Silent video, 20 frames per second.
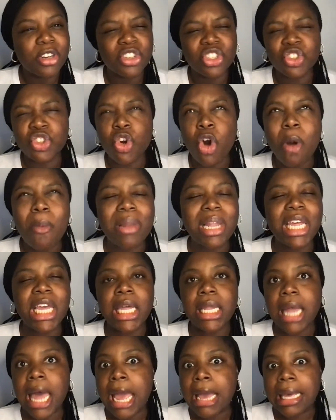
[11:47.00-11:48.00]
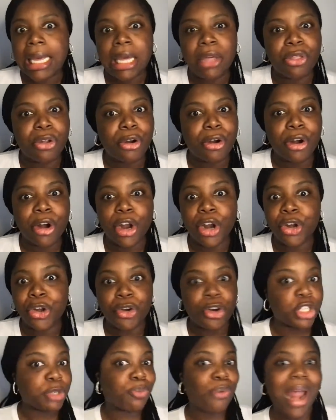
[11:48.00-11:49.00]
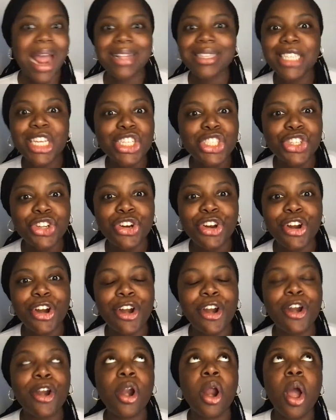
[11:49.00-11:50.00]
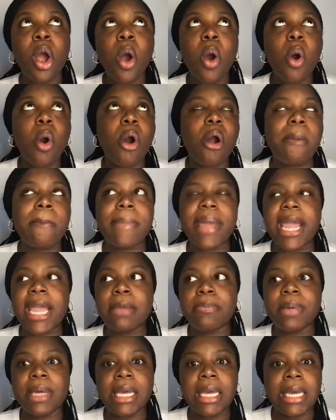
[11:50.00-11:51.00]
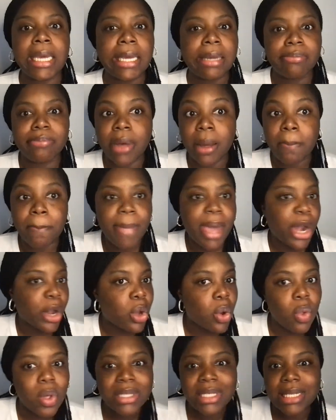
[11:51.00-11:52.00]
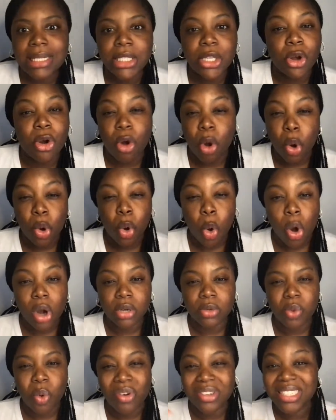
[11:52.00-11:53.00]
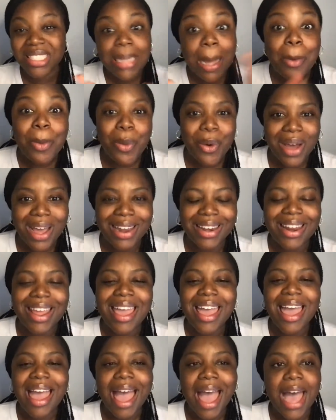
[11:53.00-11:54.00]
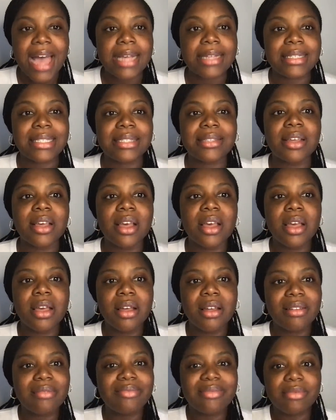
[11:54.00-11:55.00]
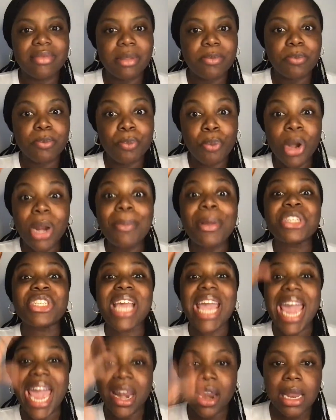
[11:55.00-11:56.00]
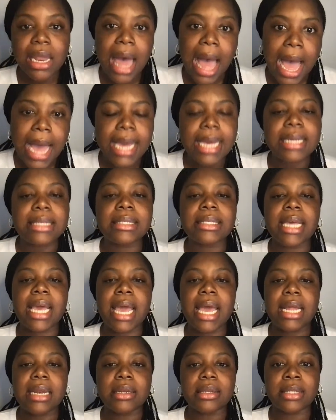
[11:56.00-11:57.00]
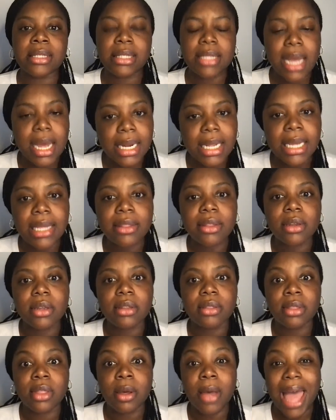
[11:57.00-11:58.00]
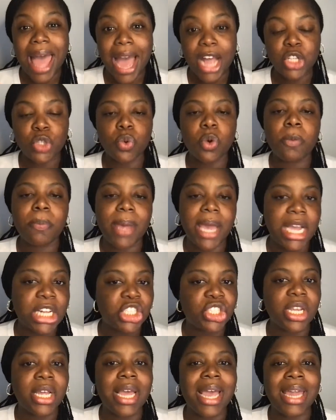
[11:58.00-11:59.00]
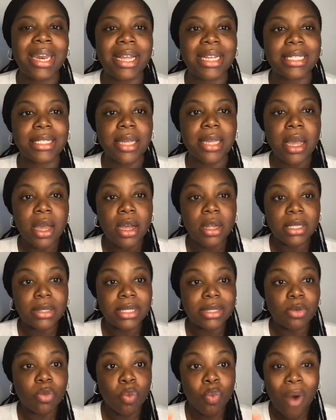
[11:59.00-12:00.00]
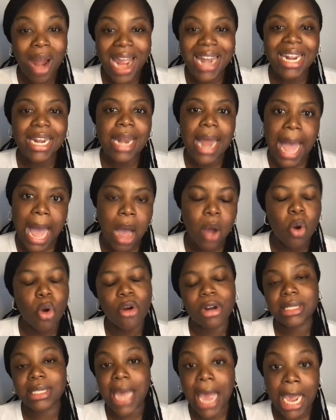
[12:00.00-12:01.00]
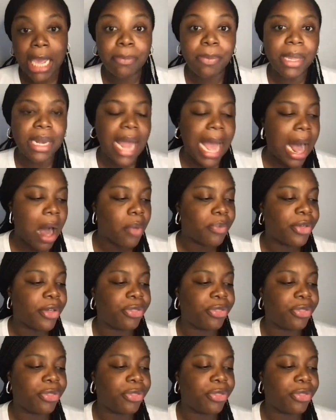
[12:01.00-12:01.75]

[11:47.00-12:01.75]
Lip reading: normally like either a nurse practitioner or maybe a medical assistant or someone, has pretty much analyzed and studied the actual patient and is writing out or typing out the